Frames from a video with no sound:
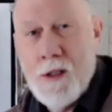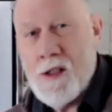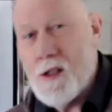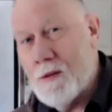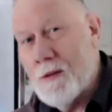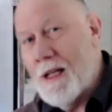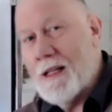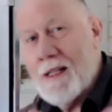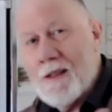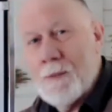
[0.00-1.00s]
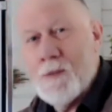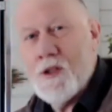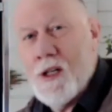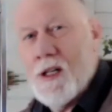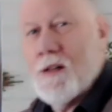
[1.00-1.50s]
So let them
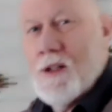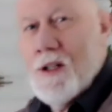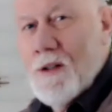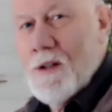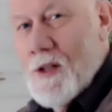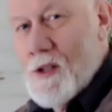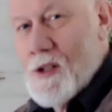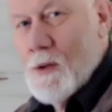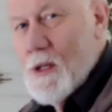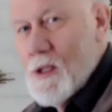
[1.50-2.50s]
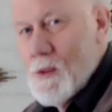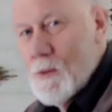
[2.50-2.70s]
share their stories